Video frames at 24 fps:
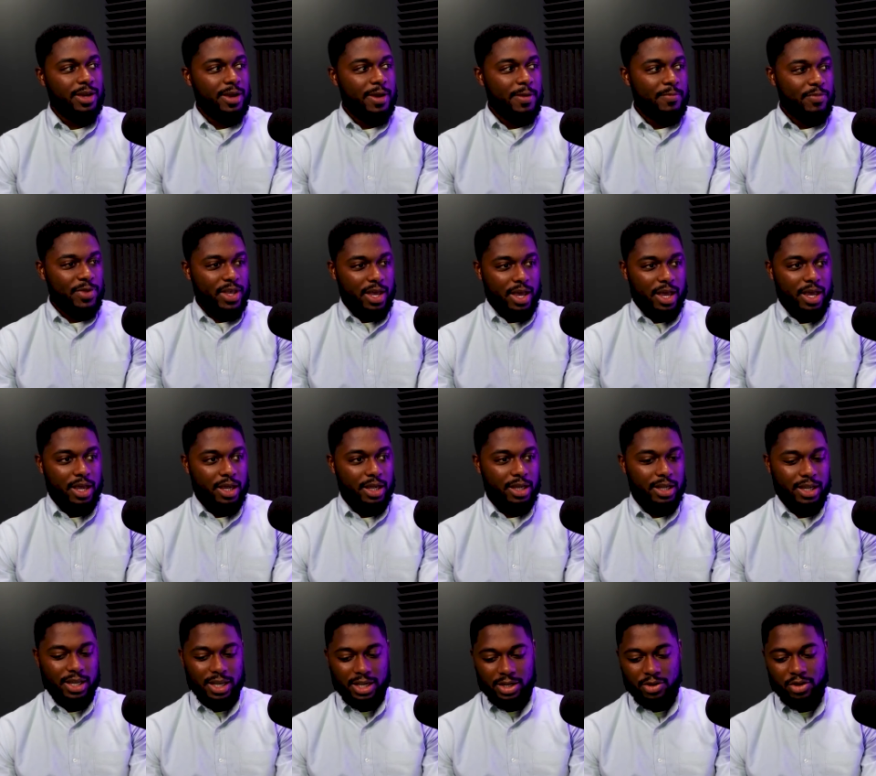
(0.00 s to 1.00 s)
hey,
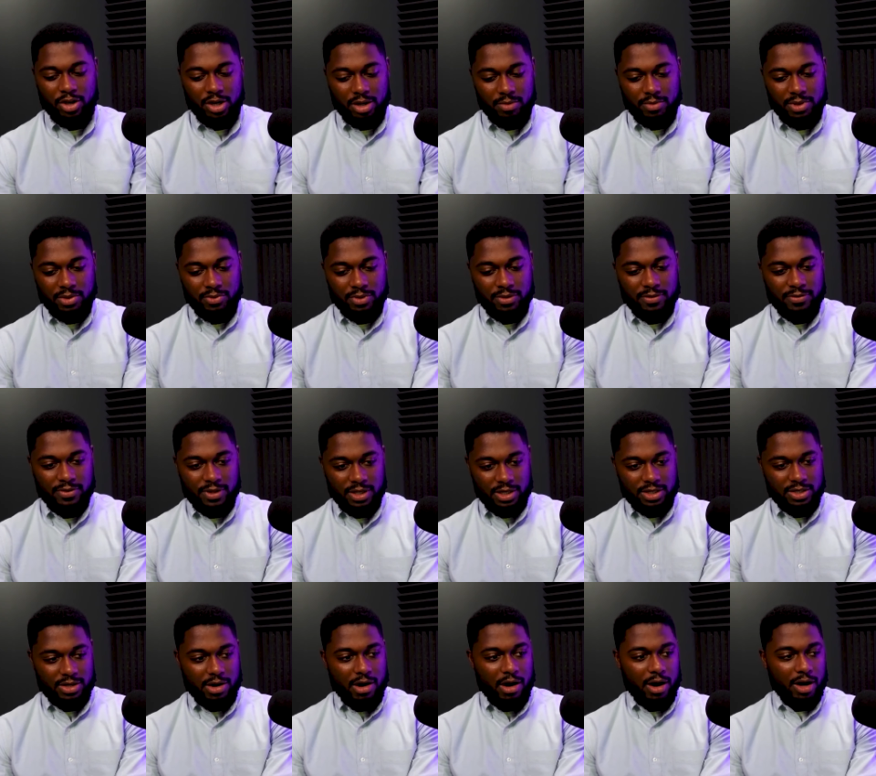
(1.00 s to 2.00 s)
can you help me with
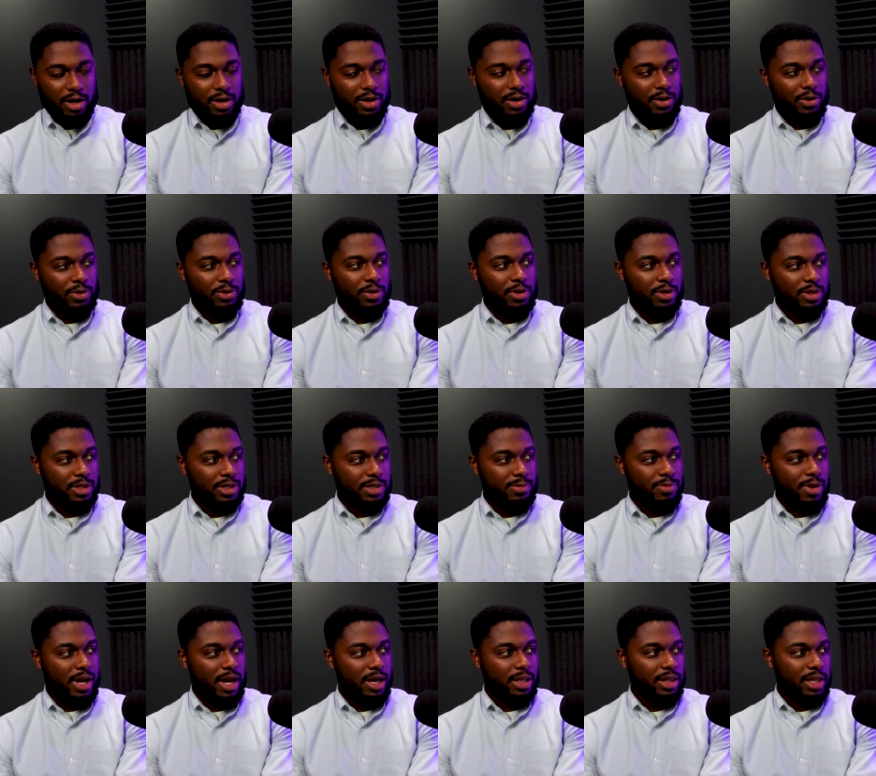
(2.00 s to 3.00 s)
this R code or this
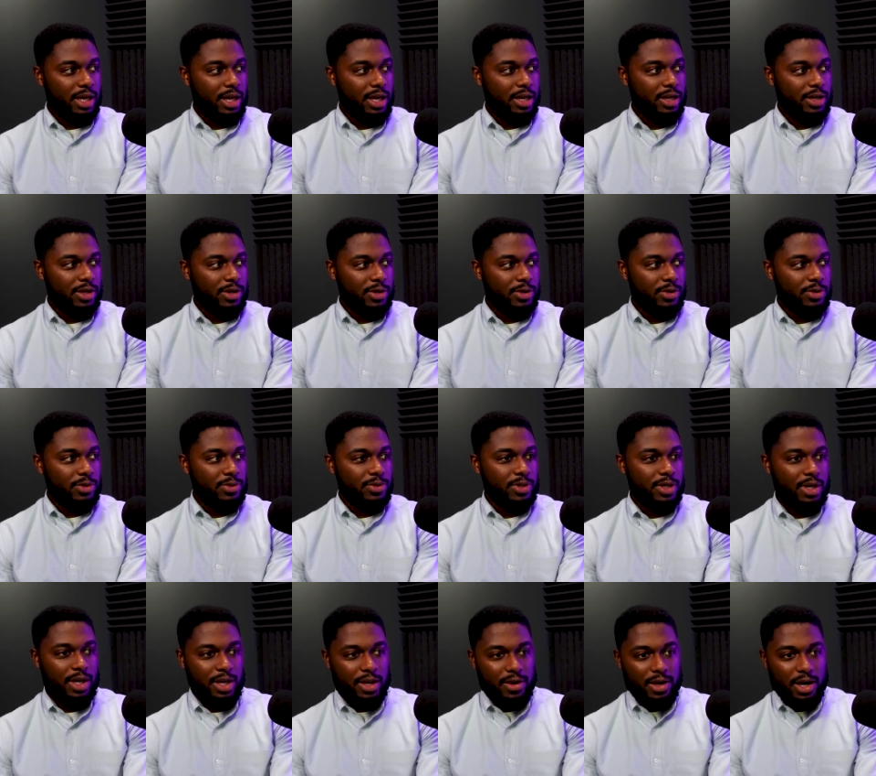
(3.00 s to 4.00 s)
Python code
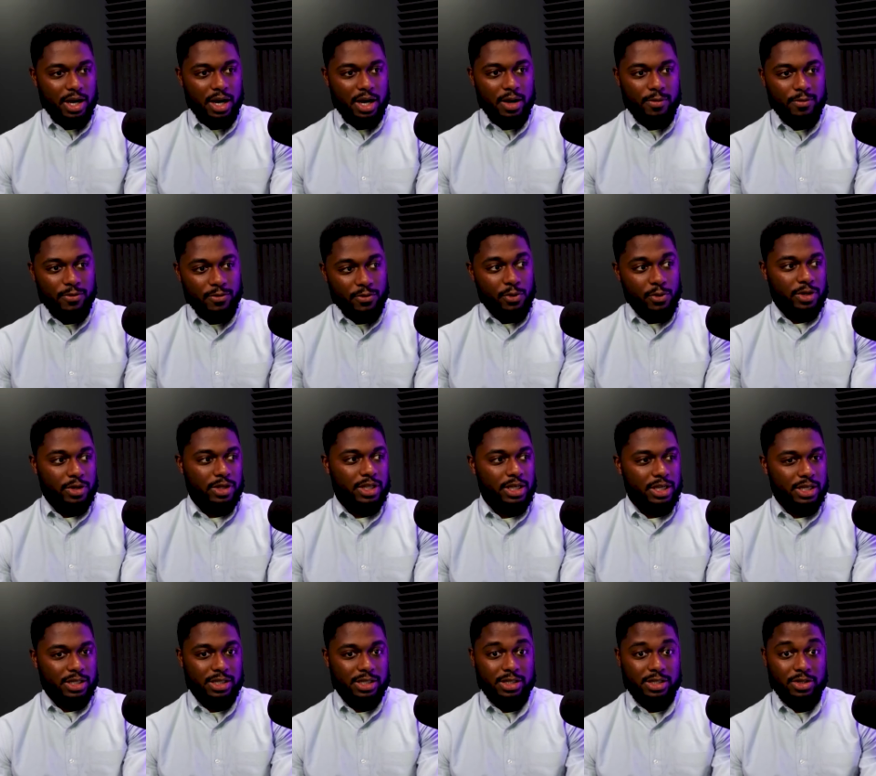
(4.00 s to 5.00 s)
um, for
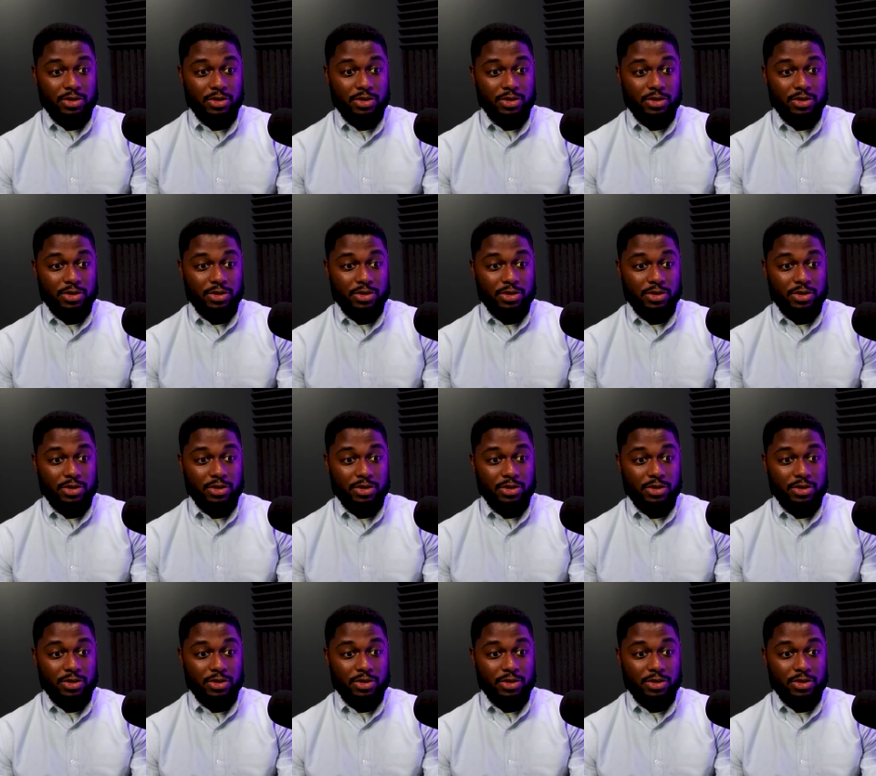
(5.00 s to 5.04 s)
this?